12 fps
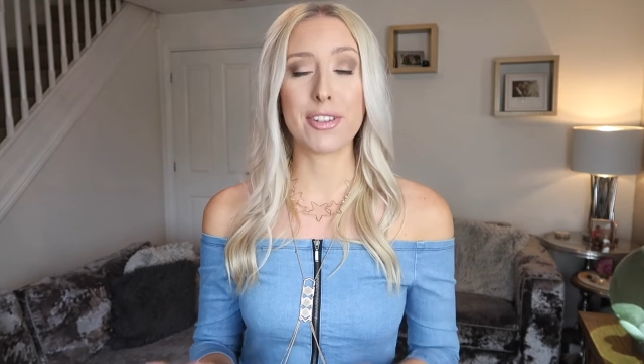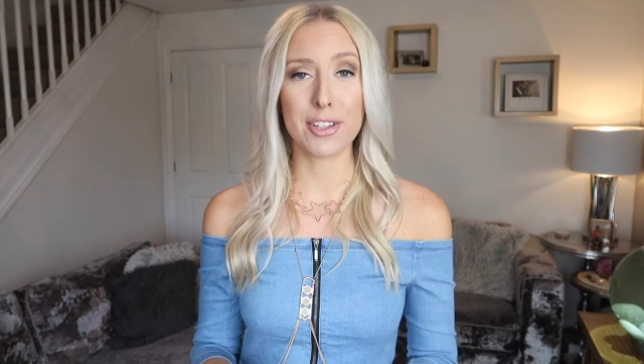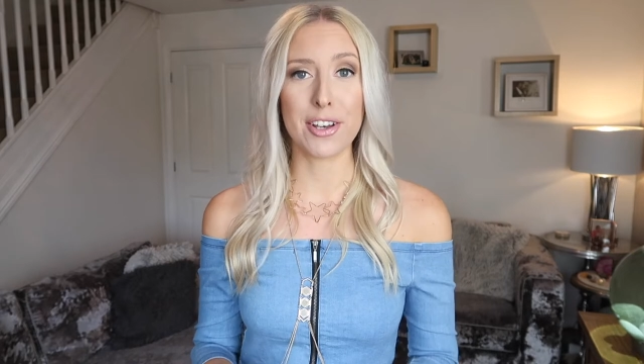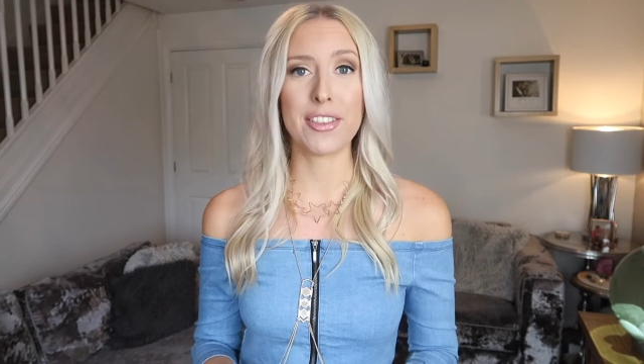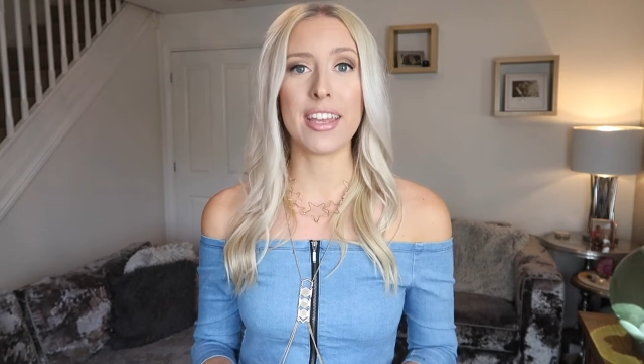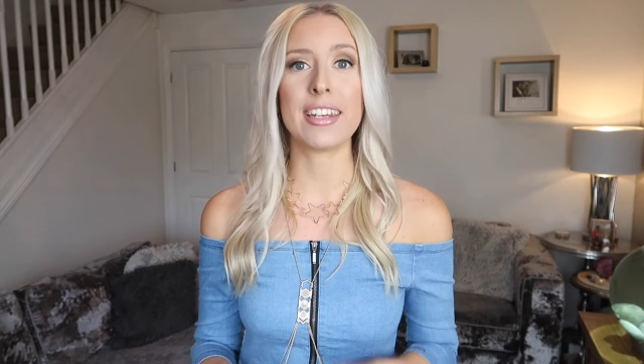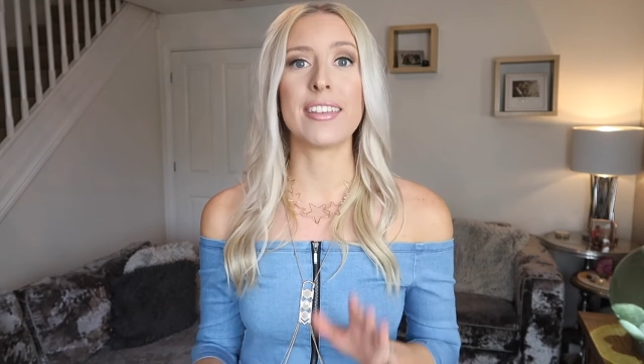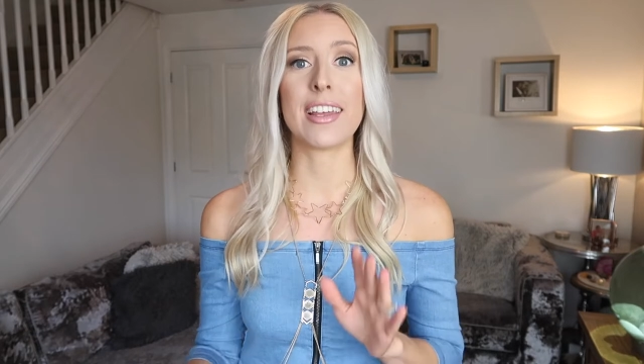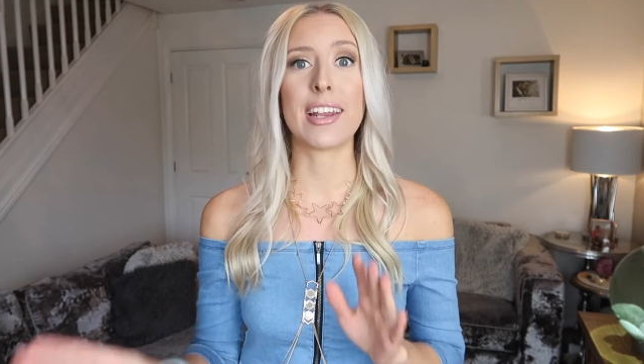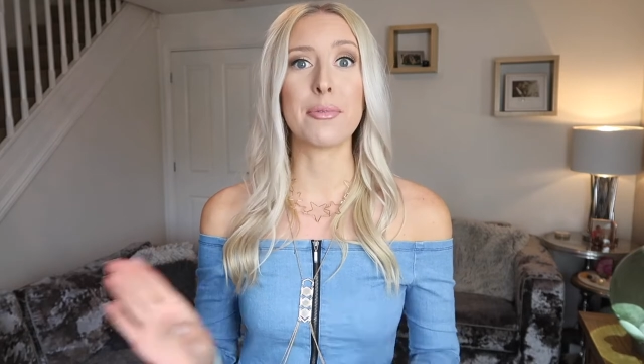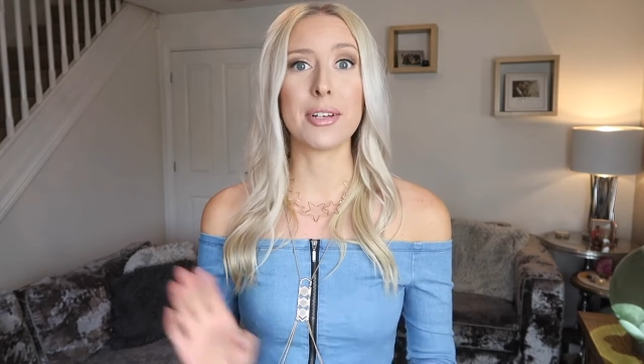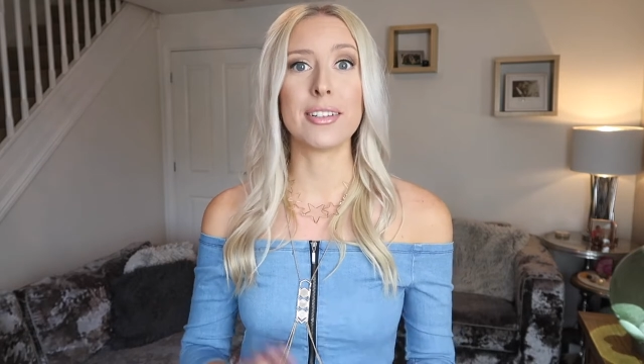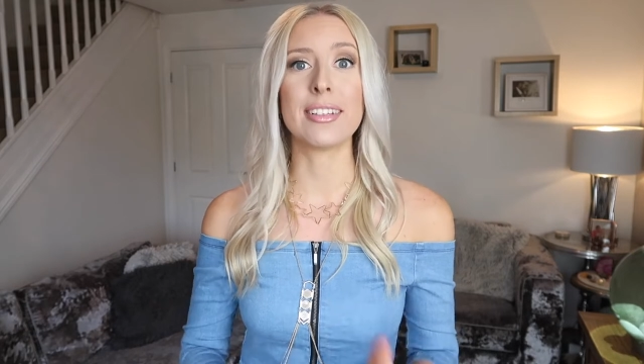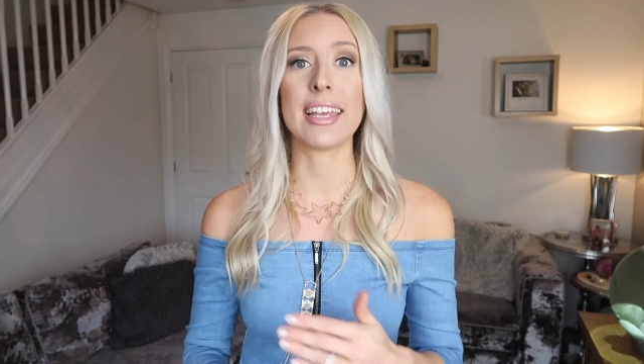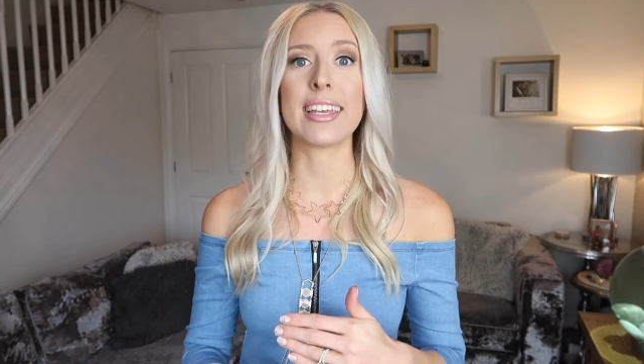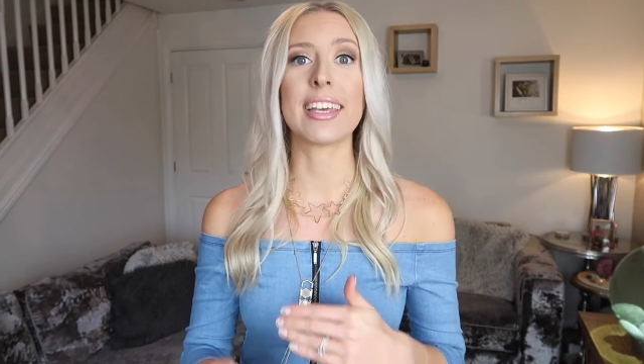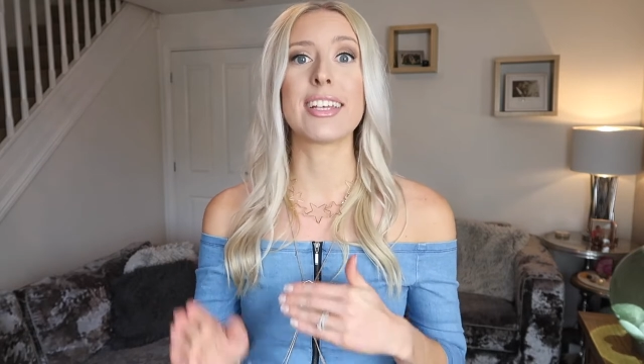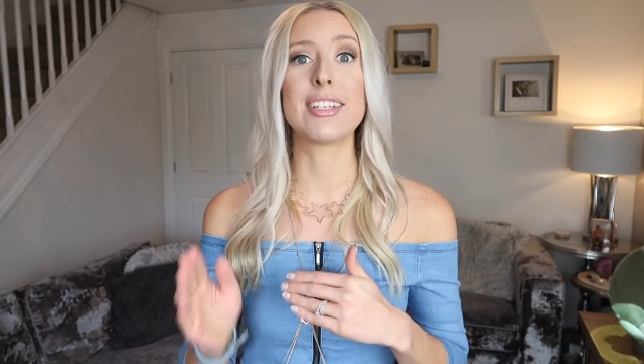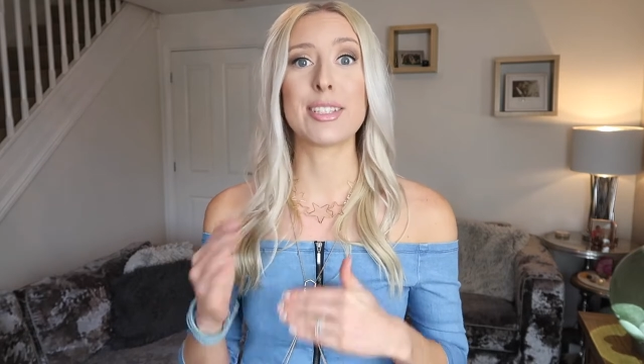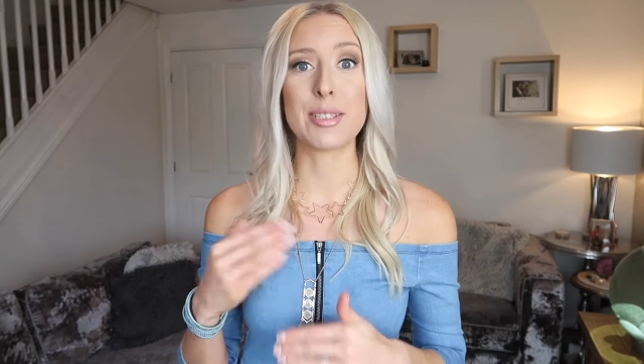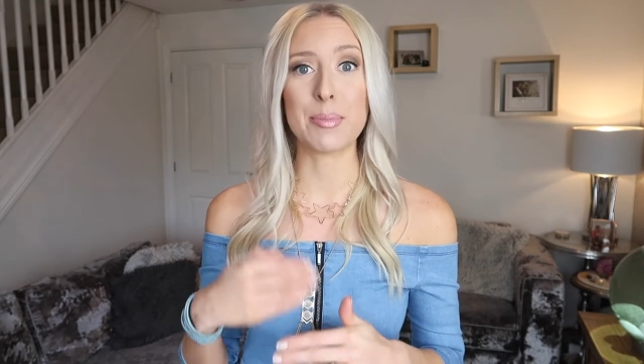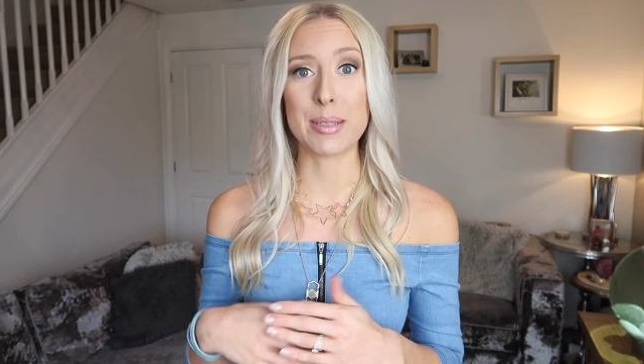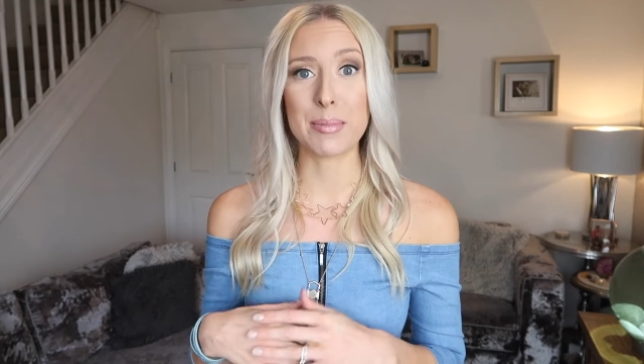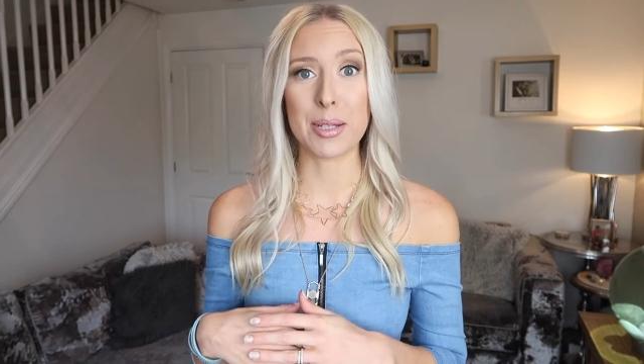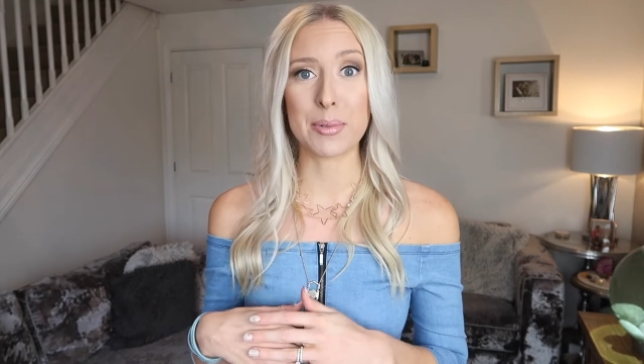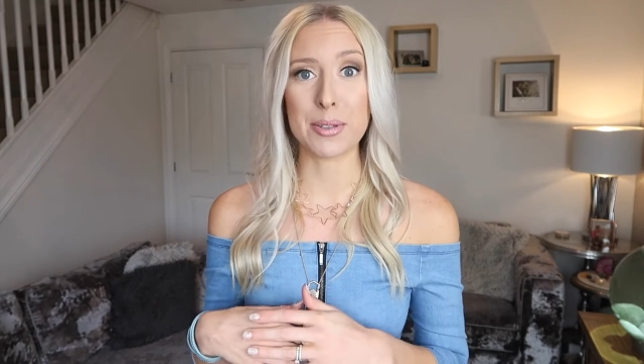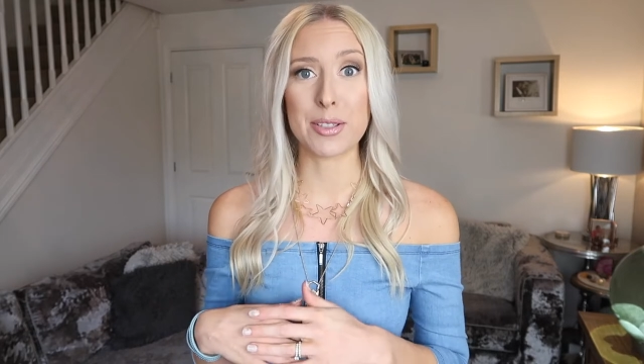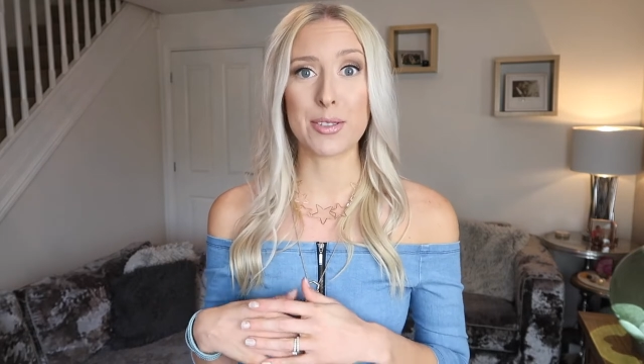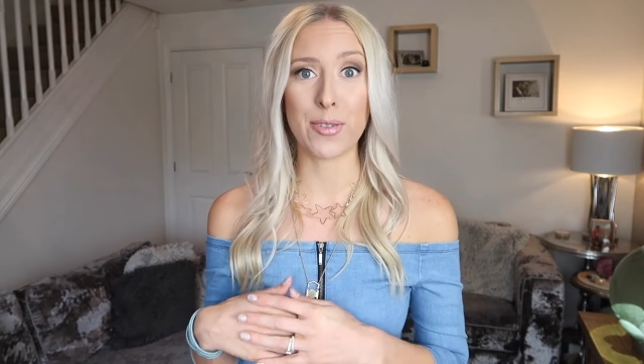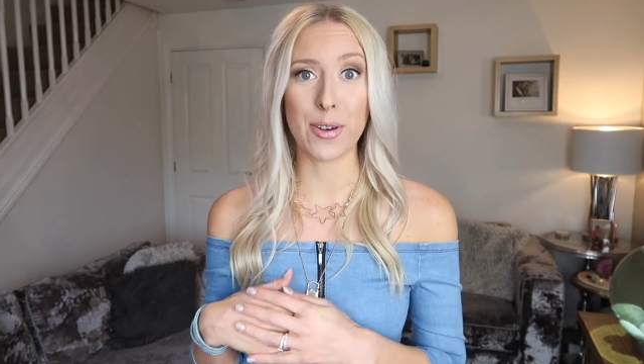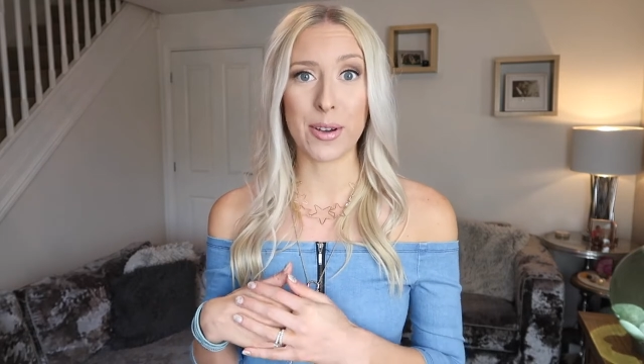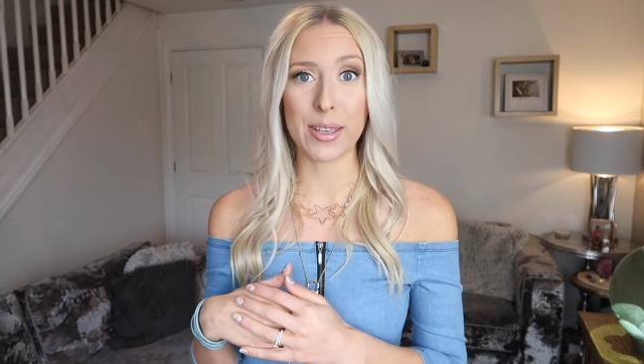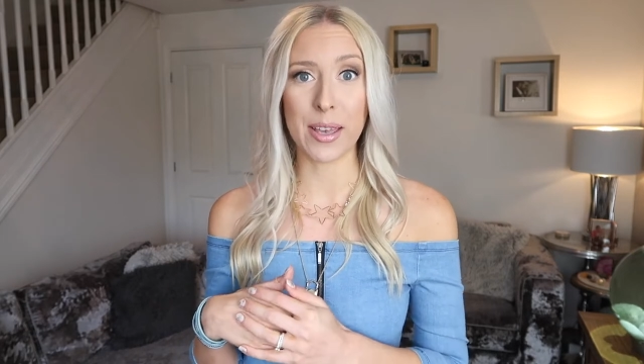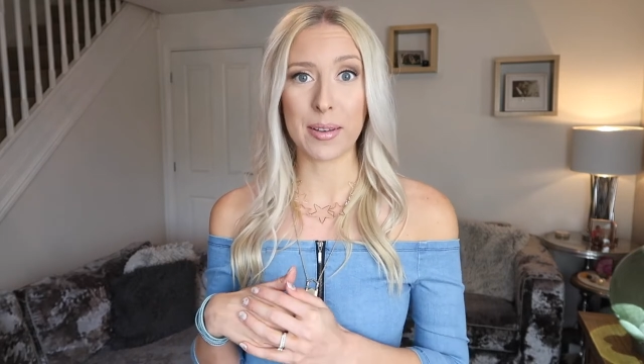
clothing then I will link some similar ones for you.